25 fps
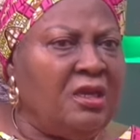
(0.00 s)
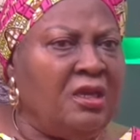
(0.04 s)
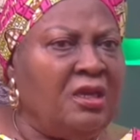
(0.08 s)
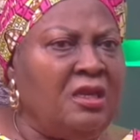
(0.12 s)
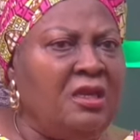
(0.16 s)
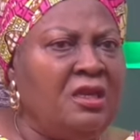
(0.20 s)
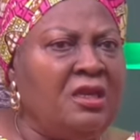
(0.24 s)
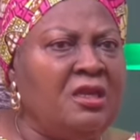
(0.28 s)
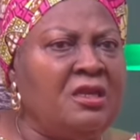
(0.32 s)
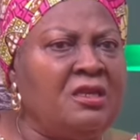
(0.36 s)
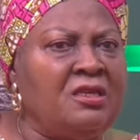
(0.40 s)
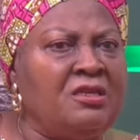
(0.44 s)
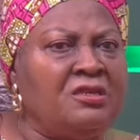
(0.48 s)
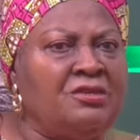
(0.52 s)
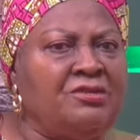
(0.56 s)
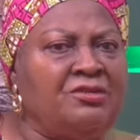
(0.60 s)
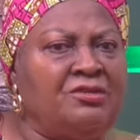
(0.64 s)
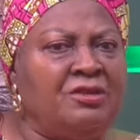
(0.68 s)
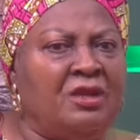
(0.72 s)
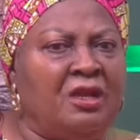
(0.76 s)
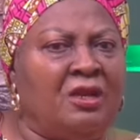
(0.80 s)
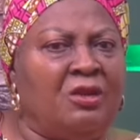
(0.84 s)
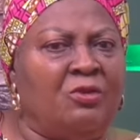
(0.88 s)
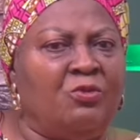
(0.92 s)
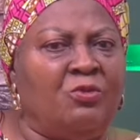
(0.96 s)

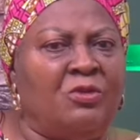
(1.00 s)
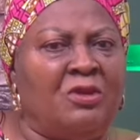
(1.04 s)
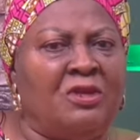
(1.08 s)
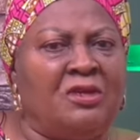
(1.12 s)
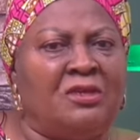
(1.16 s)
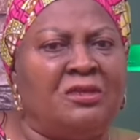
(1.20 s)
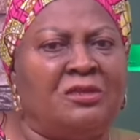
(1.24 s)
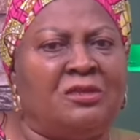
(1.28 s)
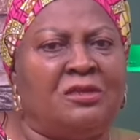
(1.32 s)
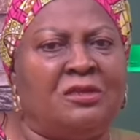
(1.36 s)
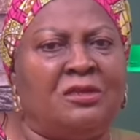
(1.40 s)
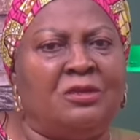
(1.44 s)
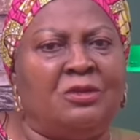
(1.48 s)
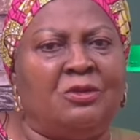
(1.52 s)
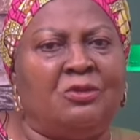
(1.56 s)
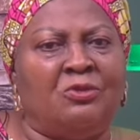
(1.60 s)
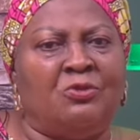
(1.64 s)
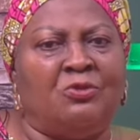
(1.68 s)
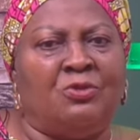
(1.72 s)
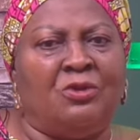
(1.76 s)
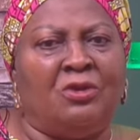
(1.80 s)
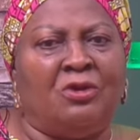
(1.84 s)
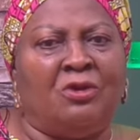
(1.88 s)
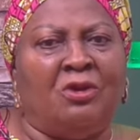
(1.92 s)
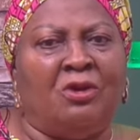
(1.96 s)
Israel, which
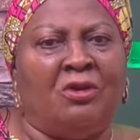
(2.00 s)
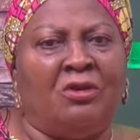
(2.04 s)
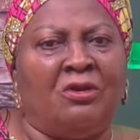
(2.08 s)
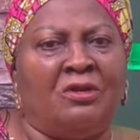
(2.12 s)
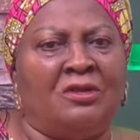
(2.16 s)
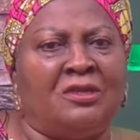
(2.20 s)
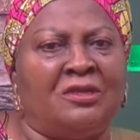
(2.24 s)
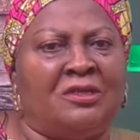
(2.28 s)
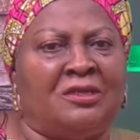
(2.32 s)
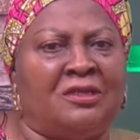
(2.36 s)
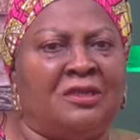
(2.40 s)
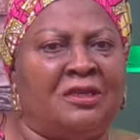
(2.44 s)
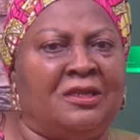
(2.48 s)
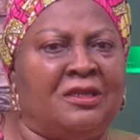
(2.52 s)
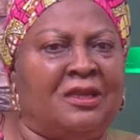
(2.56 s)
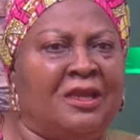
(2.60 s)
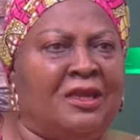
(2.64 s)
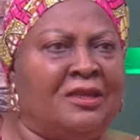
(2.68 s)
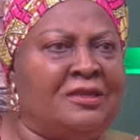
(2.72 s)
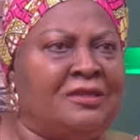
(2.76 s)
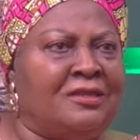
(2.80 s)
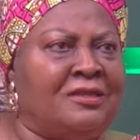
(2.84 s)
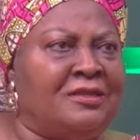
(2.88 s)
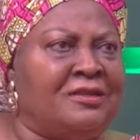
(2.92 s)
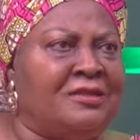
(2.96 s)
we all see
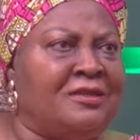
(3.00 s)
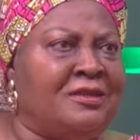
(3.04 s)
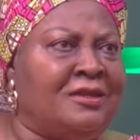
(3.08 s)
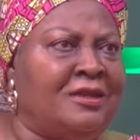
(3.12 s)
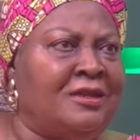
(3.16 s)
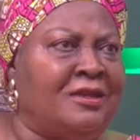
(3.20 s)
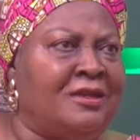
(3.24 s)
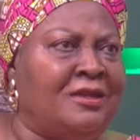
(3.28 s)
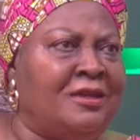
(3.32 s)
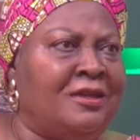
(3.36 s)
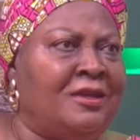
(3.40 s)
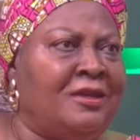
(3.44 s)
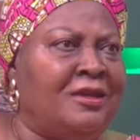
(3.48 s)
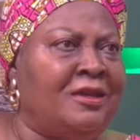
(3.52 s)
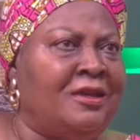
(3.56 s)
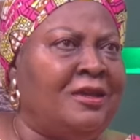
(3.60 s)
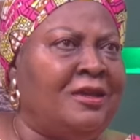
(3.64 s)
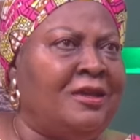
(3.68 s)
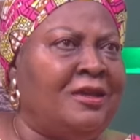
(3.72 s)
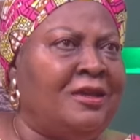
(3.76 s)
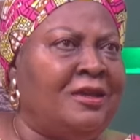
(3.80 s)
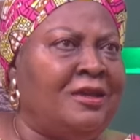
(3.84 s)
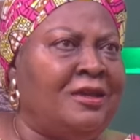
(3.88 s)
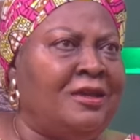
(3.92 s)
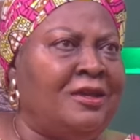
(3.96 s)
that is
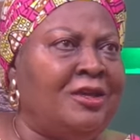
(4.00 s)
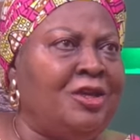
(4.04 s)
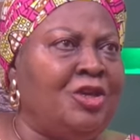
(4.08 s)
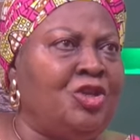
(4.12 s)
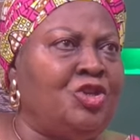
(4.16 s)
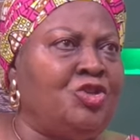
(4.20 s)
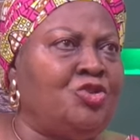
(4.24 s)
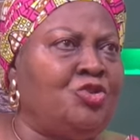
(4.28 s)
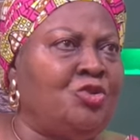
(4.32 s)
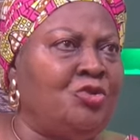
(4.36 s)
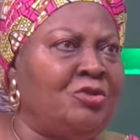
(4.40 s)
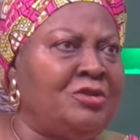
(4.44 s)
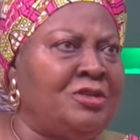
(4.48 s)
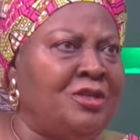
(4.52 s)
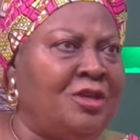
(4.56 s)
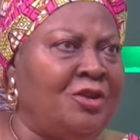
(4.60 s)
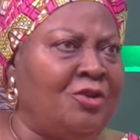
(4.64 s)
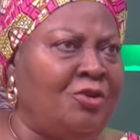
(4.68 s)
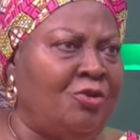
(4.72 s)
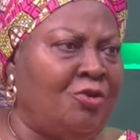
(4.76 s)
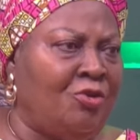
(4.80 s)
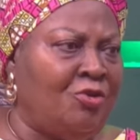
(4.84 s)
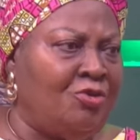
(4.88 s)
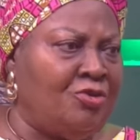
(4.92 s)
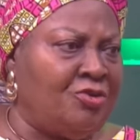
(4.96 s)
a
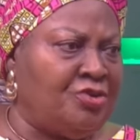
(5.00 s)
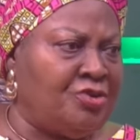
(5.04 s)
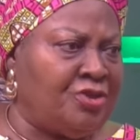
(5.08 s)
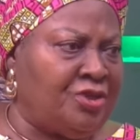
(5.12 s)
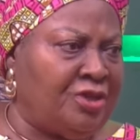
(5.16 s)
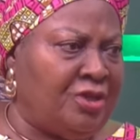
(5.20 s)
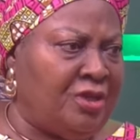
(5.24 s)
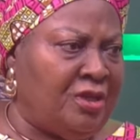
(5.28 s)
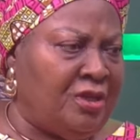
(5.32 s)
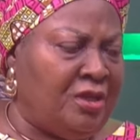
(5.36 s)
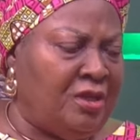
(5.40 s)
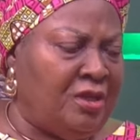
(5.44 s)
chosen country,